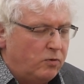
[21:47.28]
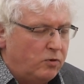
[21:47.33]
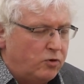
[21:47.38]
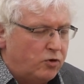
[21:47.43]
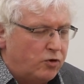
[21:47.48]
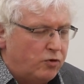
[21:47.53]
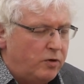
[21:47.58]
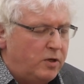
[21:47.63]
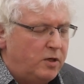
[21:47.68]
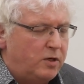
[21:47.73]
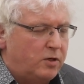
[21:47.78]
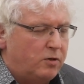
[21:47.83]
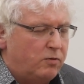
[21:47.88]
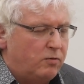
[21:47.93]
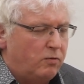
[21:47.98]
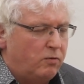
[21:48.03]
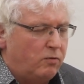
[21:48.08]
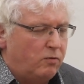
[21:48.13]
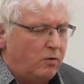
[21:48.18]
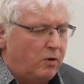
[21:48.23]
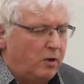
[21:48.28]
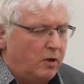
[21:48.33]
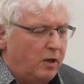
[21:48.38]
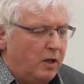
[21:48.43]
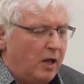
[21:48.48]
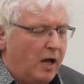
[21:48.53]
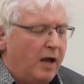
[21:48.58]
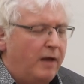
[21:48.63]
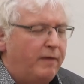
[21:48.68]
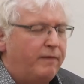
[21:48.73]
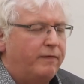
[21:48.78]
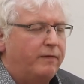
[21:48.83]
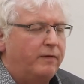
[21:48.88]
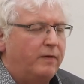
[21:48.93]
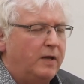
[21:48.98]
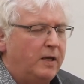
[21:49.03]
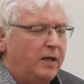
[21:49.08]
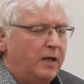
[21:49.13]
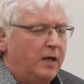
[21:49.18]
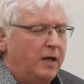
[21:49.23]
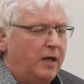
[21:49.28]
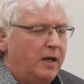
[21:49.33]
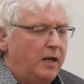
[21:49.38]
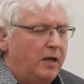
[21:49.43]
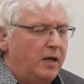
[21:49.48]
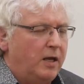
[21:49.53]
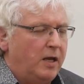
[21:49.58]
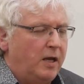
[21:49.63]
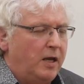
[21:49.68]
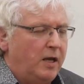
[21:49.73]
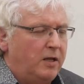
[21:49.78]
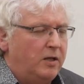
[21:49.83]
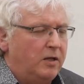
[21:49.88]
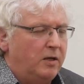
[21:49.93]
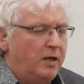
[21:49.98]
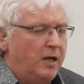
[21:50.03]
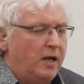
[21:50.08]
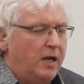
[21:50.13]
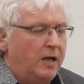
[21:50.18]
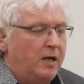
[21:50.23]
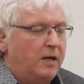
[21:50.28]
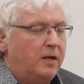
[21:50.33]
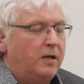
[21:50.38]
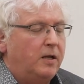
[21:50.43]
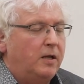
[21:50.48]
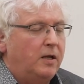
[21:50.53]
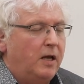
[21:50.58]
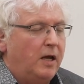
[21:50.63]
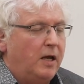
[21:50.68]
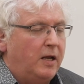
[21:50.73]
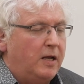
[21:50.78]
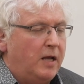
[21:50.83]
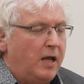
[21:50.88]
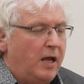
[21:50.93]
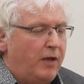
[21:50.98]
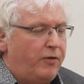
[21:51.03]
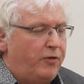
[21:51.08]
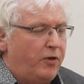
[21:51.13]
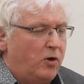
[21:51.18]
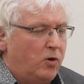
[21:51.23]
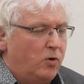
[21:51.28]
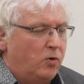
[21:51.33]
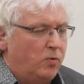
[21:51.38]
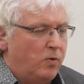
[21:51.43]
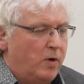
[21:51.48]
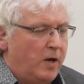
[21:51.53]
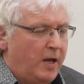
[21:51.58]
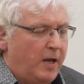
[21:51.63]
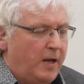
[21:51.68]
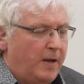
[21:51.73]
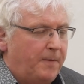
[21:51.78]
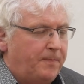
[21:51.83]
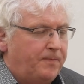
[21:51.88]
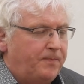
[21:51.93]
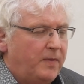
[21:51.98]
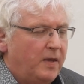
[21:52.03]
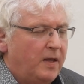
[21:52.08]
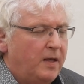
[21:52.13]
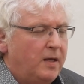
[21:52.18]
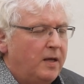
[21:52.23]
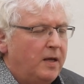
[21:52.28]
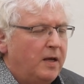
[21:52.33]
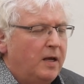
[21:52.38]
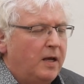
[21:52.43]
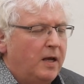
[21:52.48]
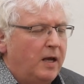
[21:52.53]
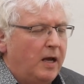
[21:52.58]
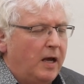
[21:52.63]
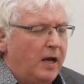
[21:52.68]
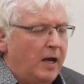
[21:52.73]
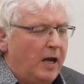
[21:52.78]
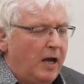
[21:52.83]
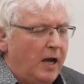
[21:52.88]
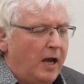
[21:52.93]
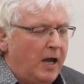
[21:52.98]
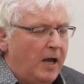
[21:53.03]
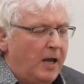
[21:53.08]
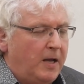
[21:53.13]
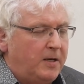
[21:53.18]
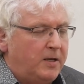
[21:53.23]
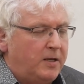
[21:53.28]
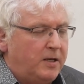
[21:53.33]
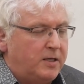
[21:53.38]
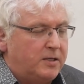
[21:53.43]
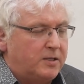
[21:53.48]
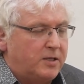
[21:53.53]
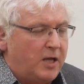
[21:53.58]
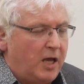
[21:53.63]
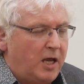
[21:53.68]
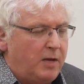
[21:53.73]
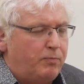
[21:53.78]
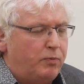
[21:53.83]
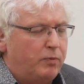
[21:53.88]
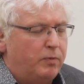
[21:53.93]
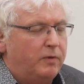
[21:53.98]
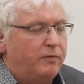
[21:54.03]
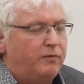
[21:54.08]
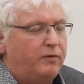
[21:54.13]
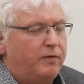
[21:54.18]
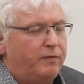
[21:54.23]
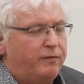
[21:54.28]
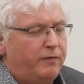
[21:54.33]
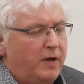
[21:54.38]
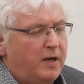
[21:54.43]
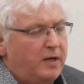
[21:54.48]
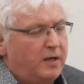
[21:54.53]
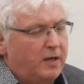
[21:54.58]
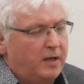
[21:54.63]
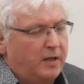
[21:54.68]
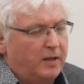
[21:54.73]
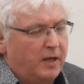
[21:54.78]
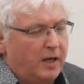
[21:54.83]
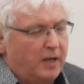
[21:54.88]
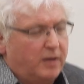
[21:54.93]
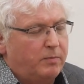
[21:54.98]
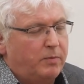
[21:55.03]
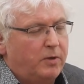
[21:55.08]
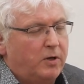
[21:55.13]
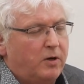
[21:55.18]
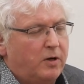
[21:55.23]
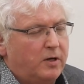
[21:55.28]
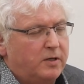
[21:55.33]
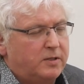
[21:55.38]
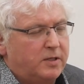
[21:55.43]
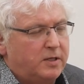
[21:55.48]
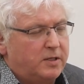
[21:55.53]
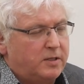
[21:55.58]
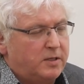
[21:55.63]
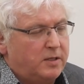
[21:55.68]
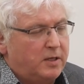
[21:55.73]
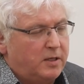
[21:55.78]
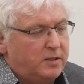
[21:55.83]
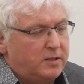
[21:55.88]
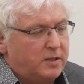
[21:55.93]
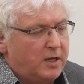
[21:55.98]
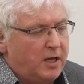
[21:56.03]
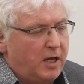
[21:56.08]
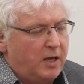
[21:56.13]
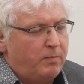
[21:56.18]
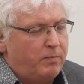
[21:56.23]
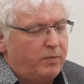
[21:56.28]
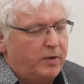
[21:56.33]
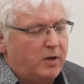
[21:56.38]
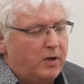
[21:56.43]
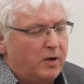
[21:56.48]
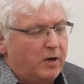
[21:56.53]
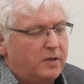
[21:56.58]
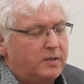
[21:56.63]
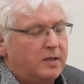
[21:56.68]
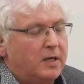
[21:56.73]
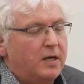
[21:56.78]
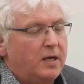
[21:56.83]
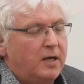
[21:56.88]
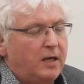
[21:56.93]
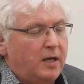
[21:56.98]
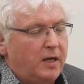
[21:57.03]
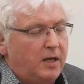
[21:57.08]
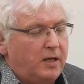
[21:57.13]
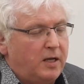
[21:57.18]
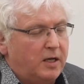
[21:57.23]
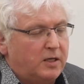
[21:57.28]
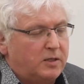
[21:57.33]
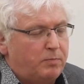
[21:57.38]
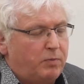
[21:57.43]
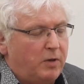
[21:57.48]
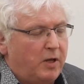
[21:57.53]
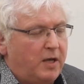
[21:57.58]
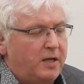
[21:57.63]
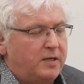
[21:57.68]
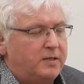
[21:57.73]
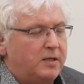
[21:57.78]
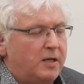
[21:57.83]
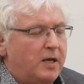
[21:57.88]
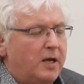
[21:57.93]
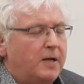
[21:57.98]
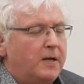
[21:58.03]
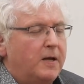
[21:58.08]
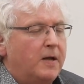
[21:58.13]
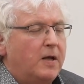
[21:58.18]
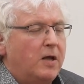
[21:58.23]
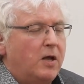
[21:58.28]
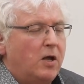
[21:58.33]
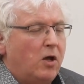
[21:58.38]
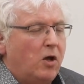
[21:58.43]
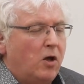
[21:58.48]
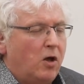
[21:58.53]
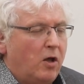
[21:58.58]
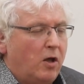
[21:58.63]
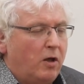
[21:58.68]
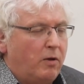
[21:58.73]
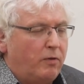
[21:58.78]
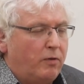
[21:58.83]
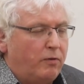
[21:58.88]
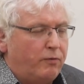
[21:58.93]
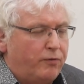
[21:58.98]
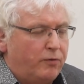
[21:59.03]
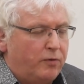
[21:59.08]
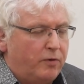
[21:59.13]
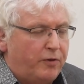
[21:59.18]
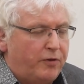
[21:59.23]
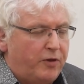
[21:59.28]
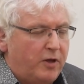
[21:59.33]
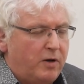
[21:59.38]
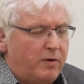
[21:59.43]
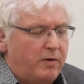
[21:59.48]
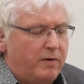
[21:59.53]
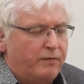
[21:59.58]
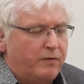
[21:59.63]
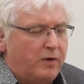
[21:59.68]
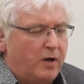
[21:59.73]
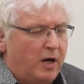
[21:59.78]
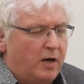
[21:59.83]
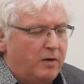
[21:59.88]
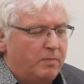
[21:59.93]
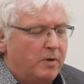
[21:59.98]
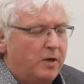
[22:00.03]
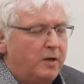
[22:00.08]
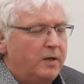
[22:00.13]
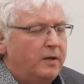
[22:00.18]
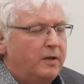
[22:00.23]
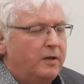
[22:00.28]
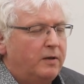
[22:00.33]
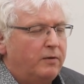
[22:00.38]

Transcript: treat life in, a, in an ethical way. And it's capable of defending that because it's, it's cap- because it explains that uh, through the theory of karma,